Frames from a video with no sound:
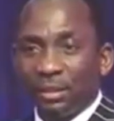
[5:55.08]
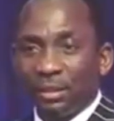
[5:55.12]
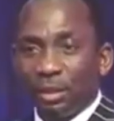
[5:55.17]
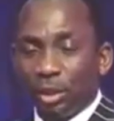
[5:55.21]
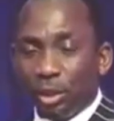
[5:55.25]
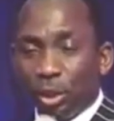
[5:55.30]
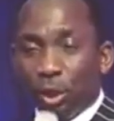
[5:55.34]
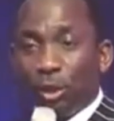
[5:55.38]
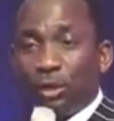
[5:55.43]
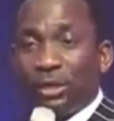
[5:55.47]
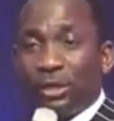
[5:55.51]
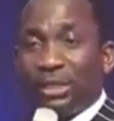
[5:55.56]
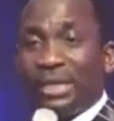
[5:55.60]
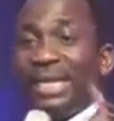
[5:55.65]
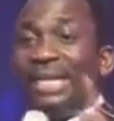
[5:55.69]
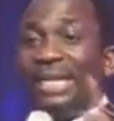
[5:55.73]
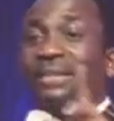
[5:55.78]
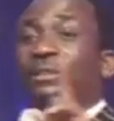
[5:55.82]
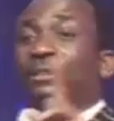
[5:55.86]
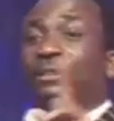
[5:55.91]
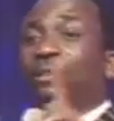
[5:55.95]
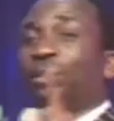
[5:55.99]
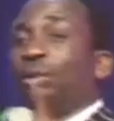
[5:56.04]
Your
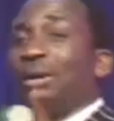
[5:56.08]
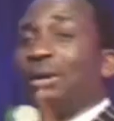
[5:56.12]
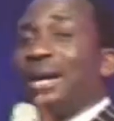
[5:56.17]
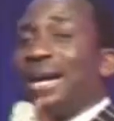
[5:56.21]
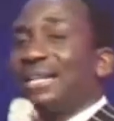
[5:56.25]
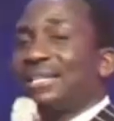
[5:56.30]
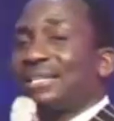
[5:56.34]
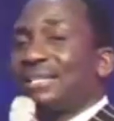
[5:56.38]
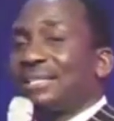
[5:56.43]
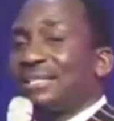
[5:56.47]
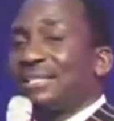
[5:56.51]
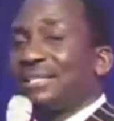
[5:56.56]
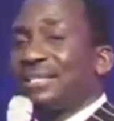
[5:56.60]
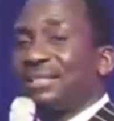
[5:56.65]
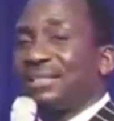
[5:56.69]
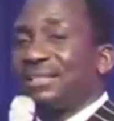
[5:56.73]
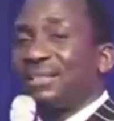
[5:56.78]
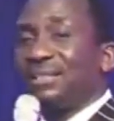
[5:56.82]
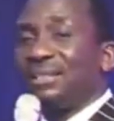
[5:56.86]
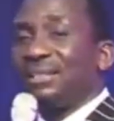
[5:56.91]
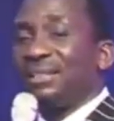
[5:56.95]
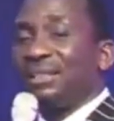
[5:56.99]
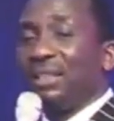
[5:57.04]
interest
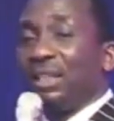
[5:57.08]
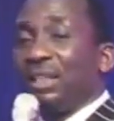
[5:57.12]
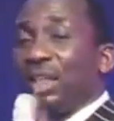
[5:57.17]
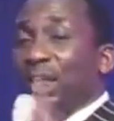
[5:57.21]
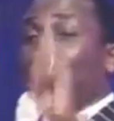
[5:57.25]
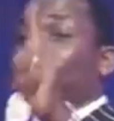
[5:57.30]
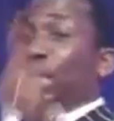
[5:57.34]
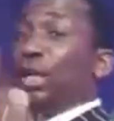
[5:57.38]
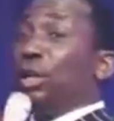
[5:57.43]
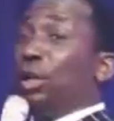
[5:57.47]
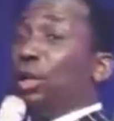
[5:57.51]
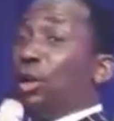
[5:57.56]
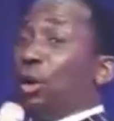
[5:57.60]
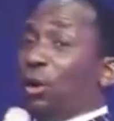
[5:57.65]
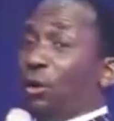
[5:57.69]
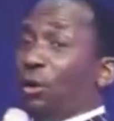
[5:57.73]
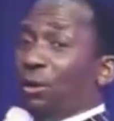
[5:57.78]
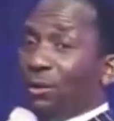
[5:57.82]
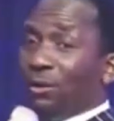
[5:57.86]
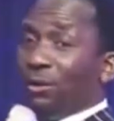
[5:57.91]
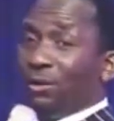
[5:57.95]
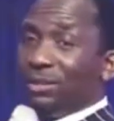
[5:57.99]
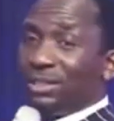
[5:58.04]
in
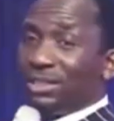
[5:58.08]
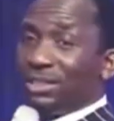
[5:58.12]
God